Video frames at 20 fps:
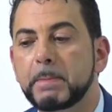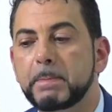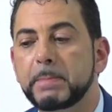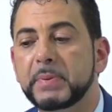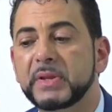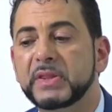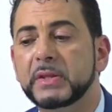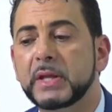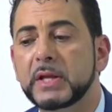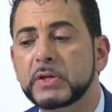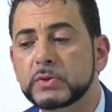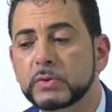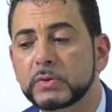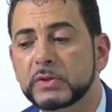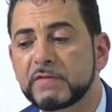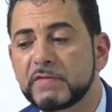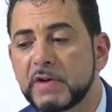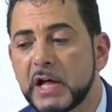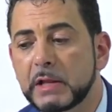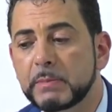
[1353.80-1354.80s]
potential
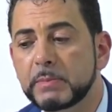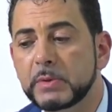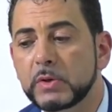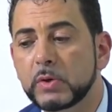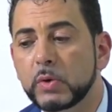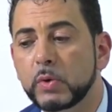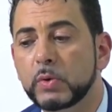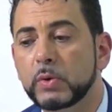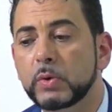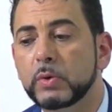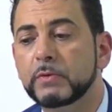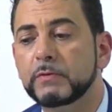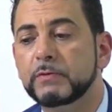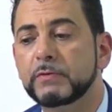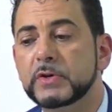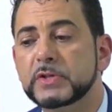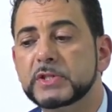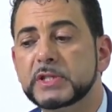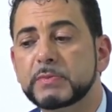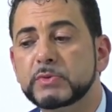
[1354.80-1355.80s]
development of
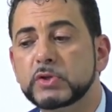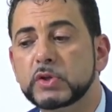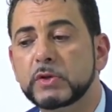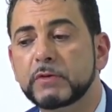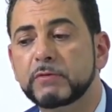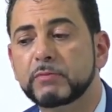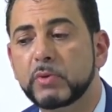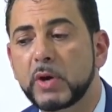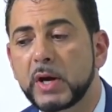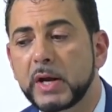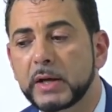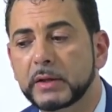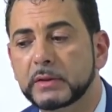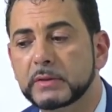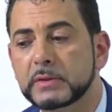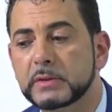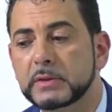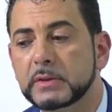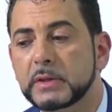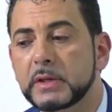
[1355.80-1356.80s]
substitute of
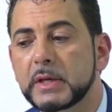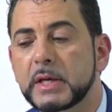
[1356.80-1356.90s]
product.